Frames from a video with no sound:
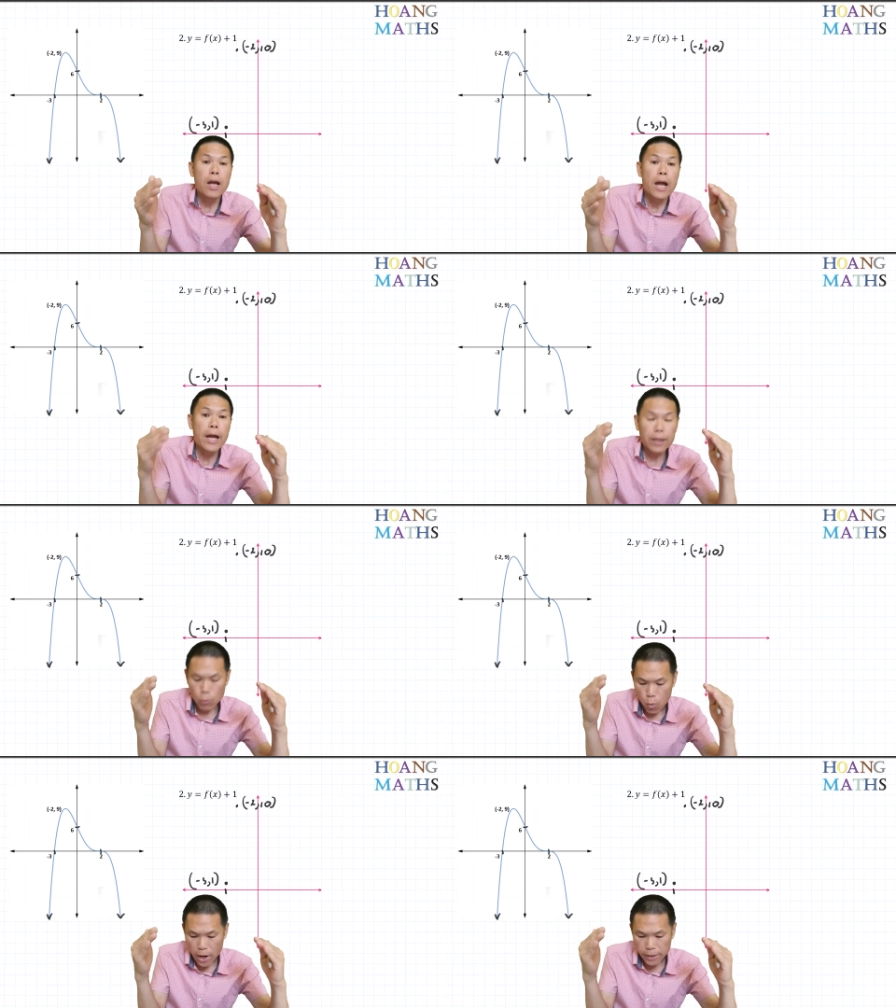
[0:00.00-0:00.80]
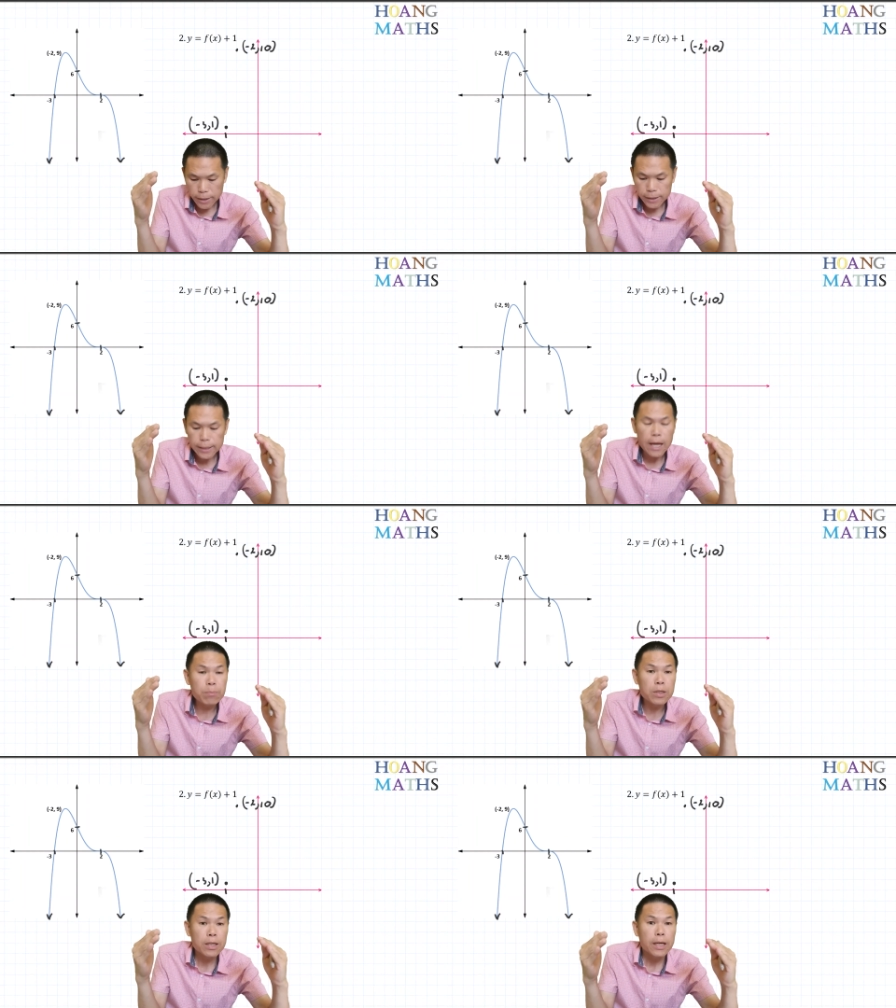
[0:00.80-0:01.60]
And the
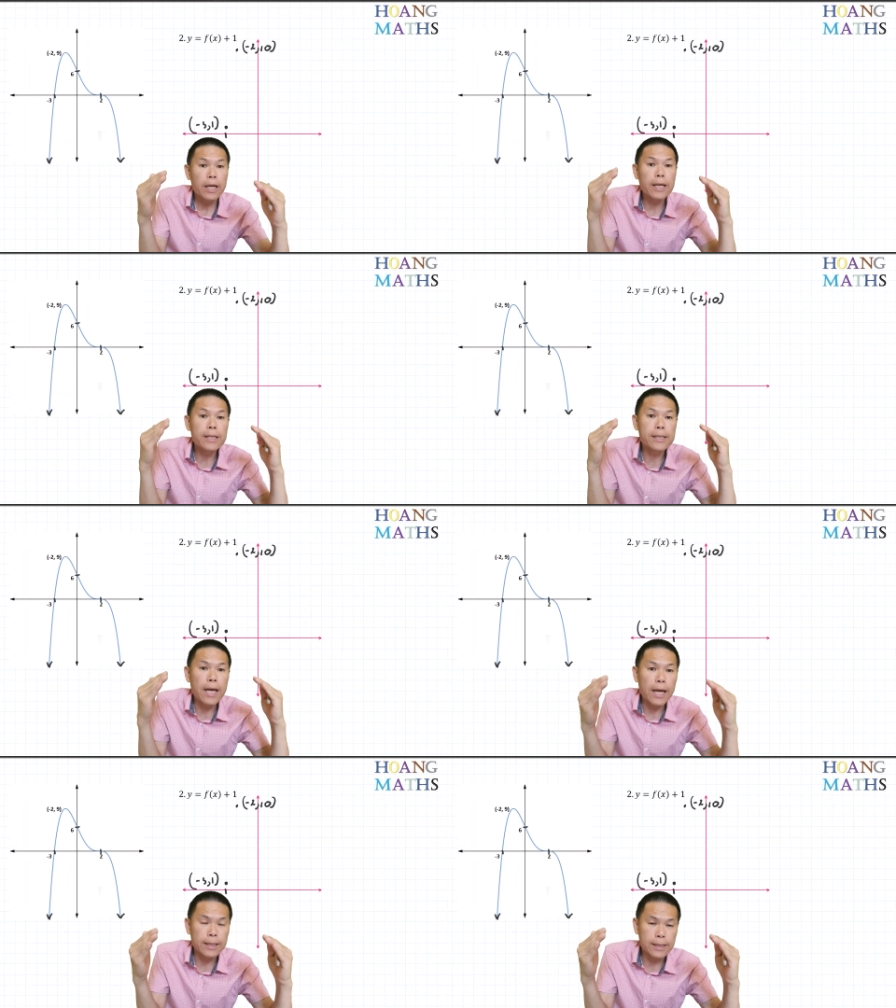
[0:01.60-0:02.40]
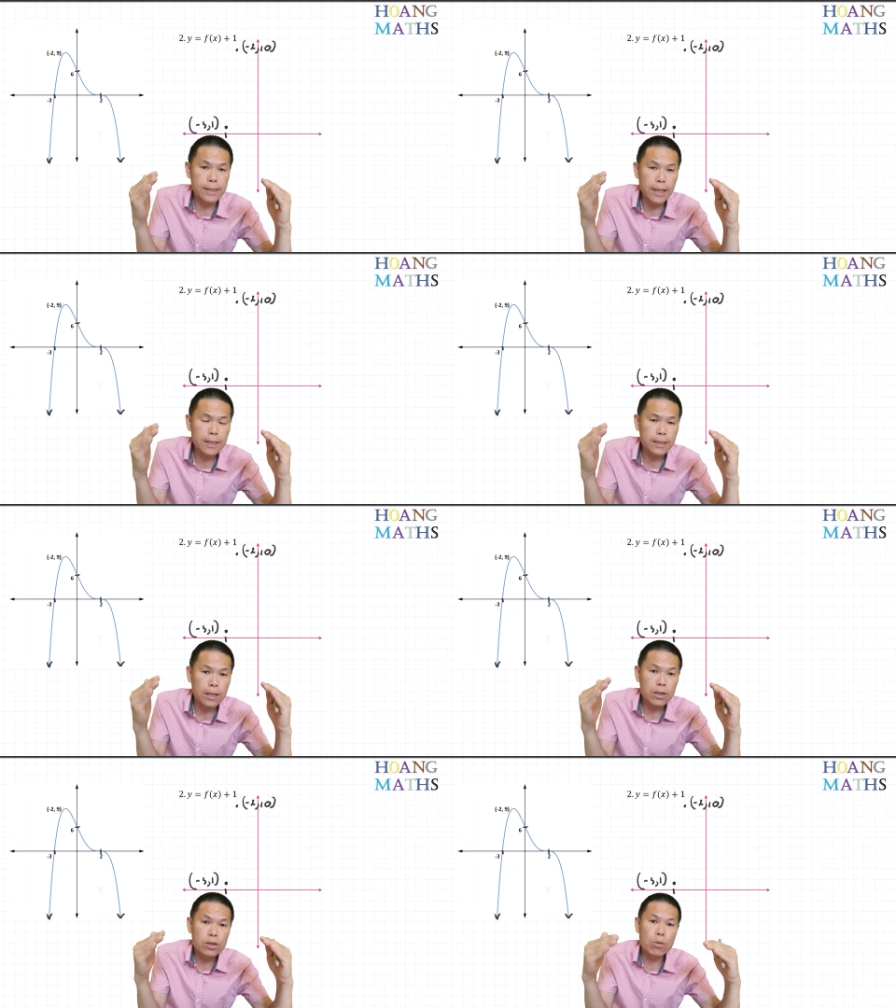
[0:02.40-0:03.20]
y-intercept is at
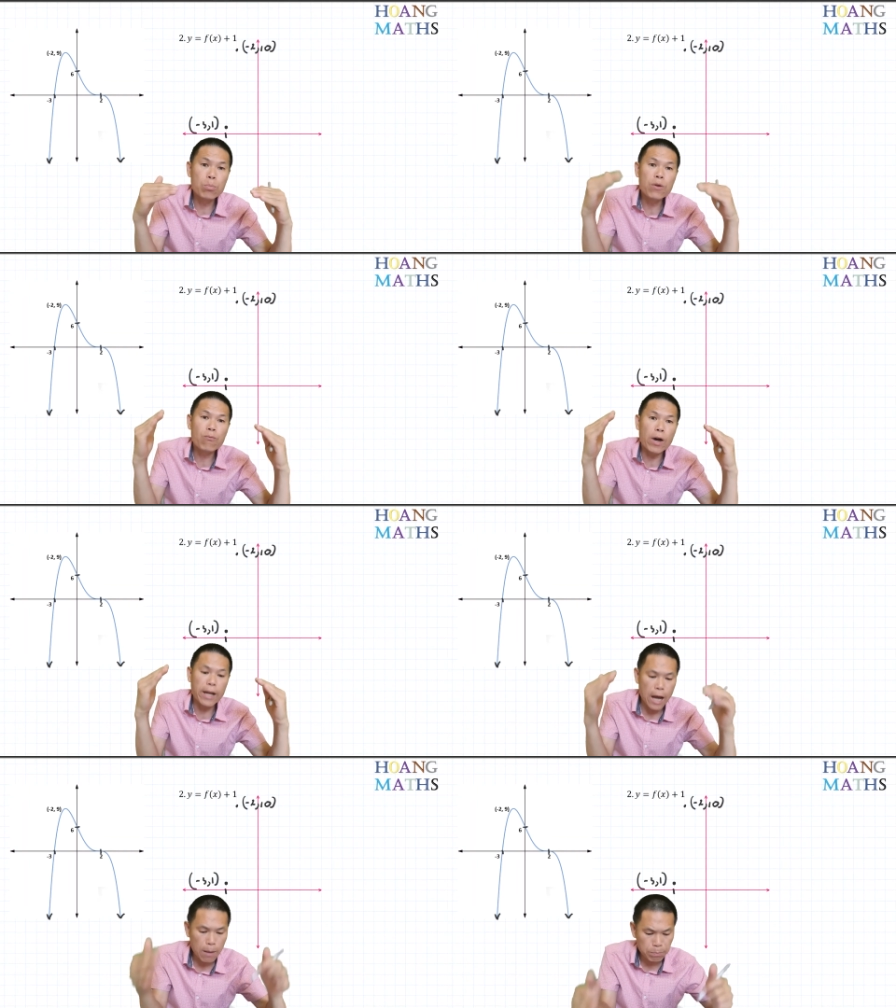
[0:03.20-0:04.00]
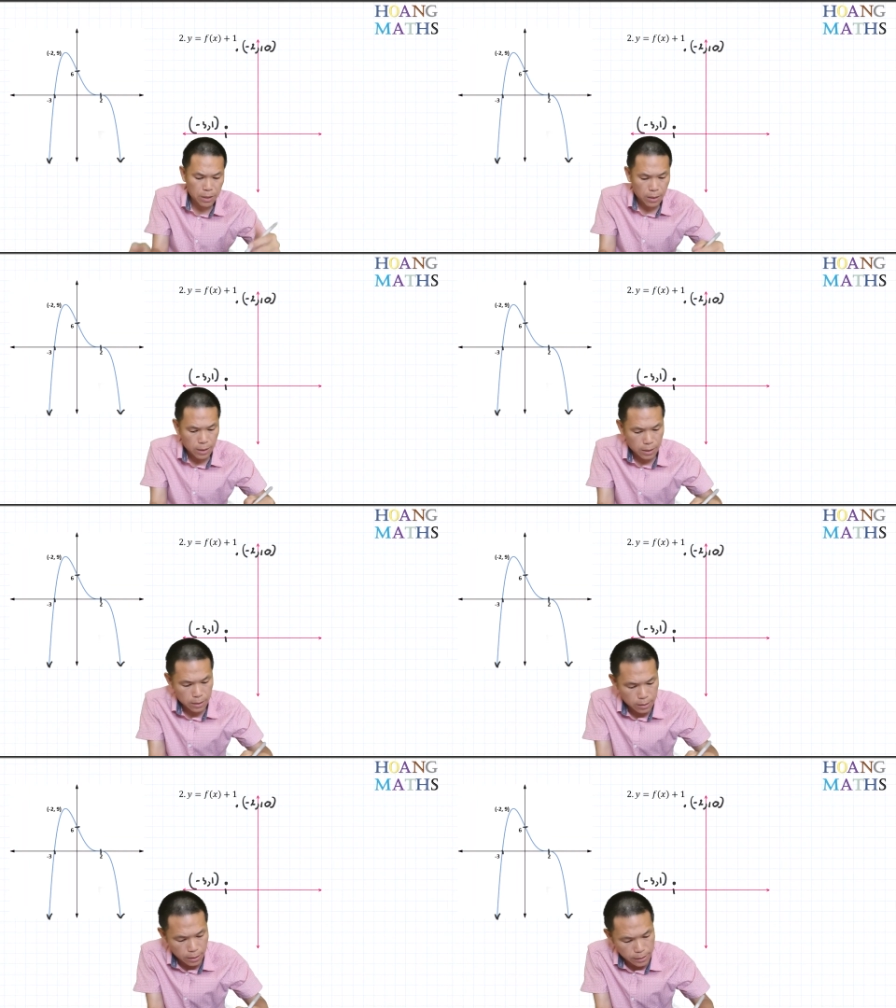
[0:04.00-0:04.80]
6, so move 1 up,
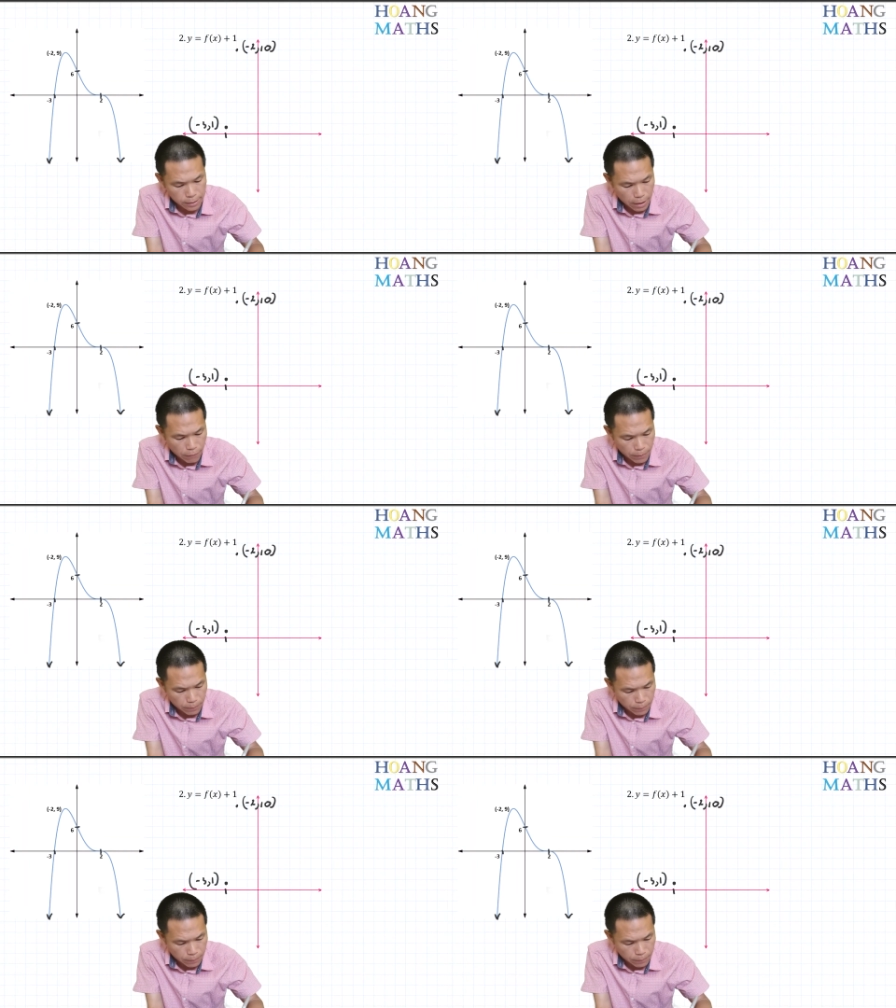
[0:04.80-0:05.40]
so it's 7.